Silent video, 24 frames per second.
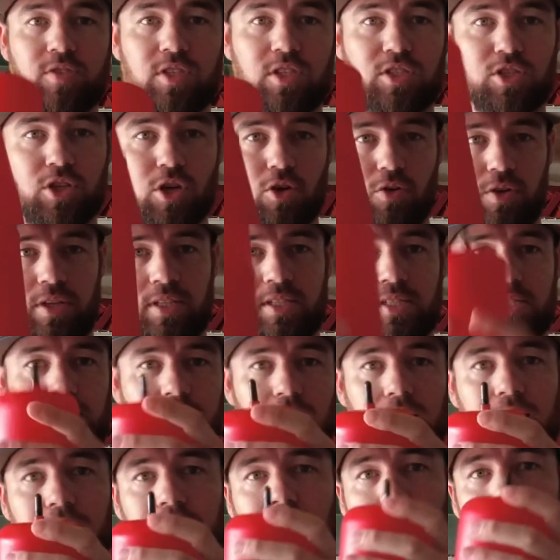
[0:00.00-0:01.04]
These go
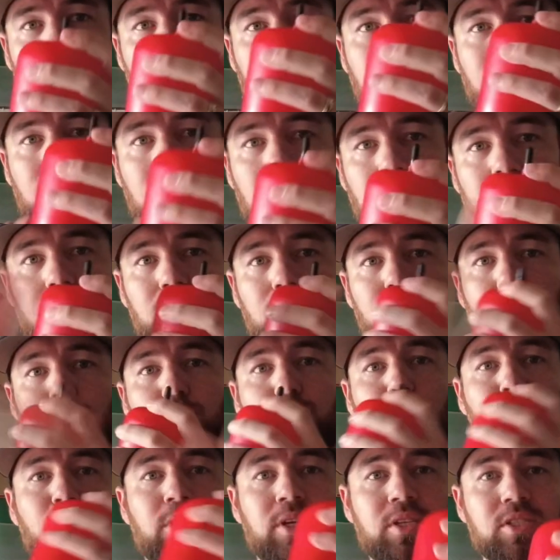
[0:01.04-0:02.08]
inside of the
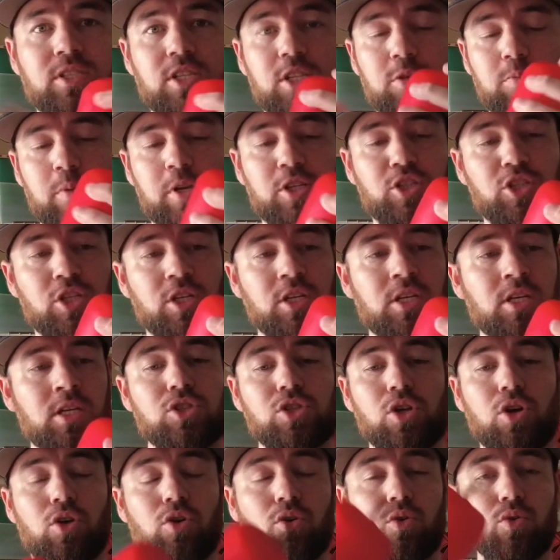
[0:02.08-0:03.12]
spring suspension.
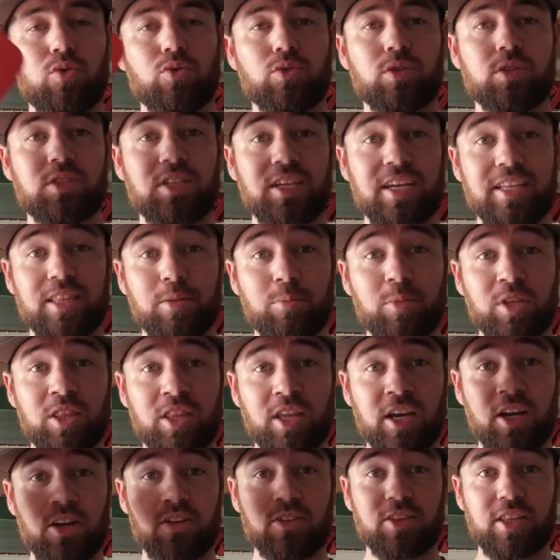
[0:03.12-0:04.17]
So to get them in
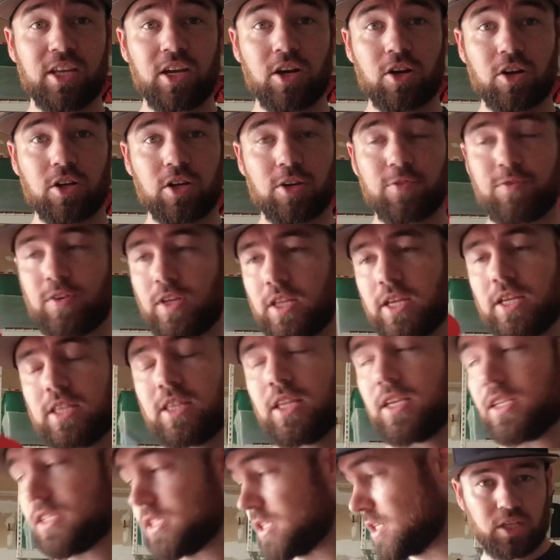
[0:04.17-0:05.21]
there, they aren't gonna fit like
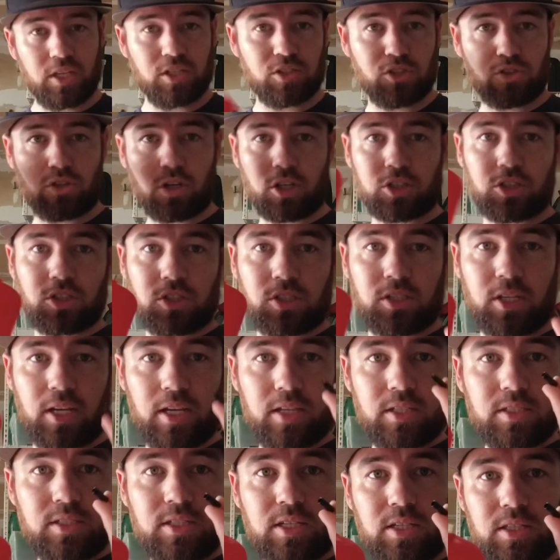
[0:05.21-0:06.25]
this. The instructions
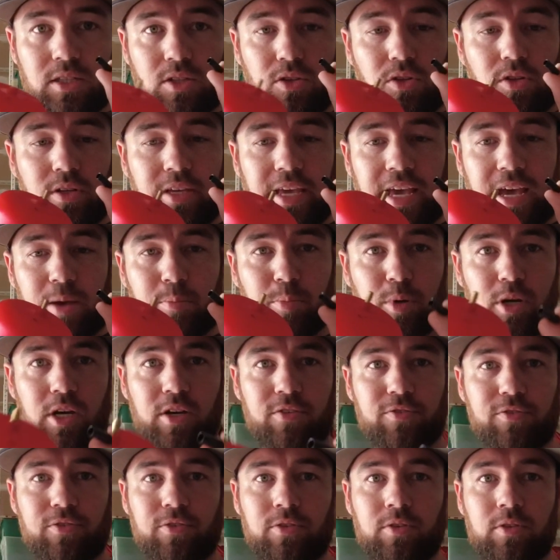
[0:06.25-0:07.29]
say, take the little cap
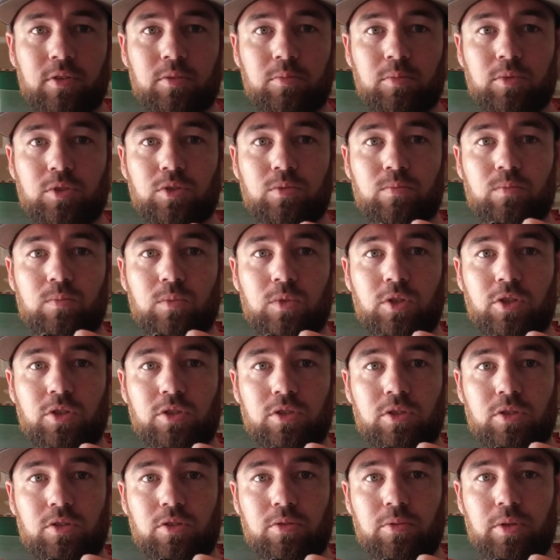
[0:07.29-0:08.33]
off. There's
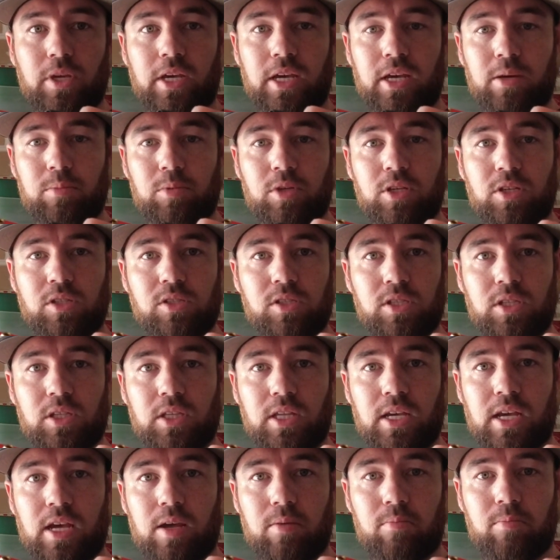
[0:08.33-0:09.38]
the little cap, can you see
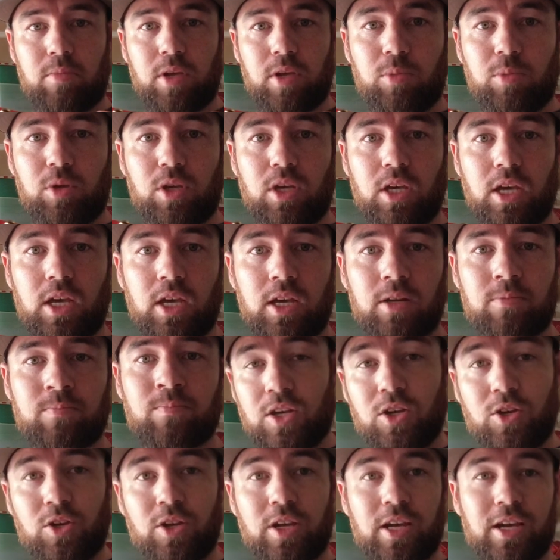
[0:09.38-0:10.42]
that? you can.
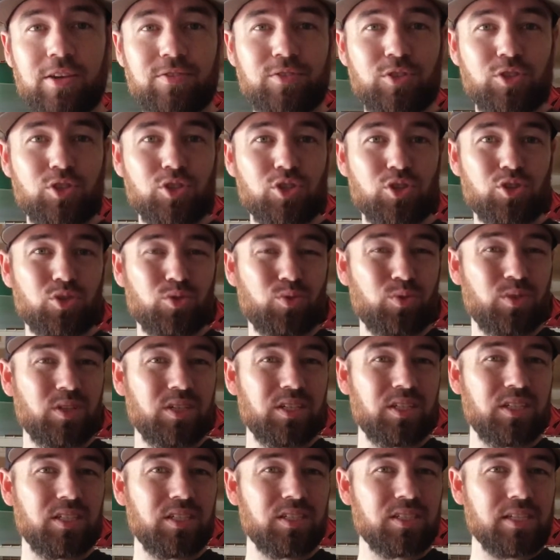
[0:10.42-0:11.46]
And you have to
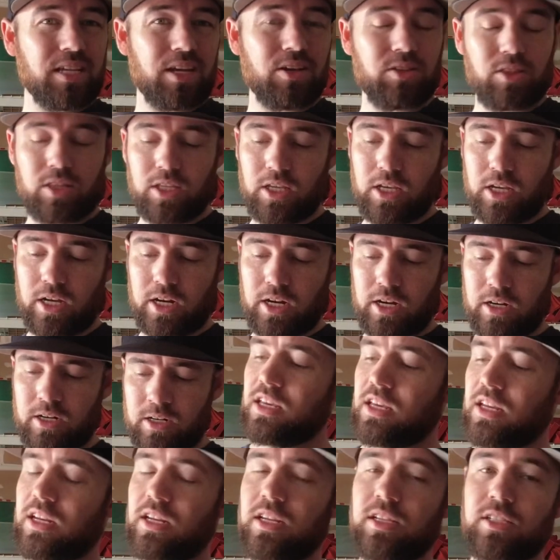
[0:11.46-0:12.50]
squeeze out the air,
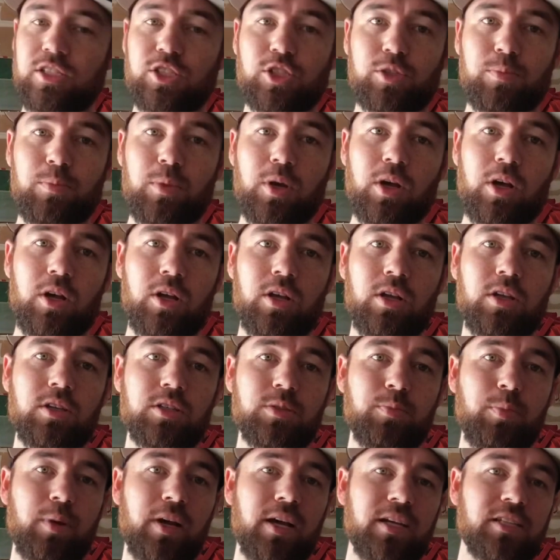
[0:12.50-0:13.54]
get it as small as
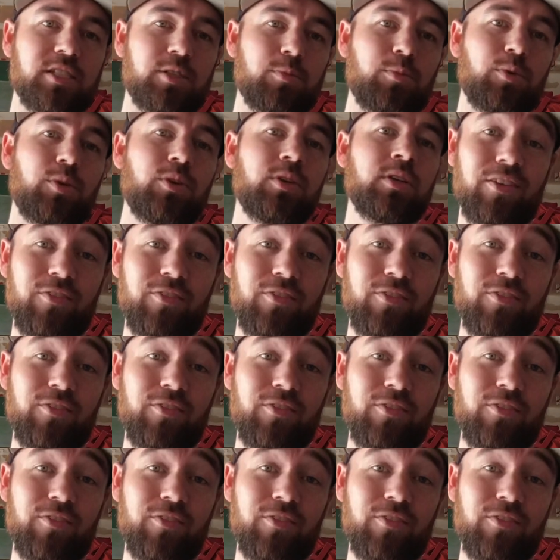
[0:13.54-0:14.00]
possible.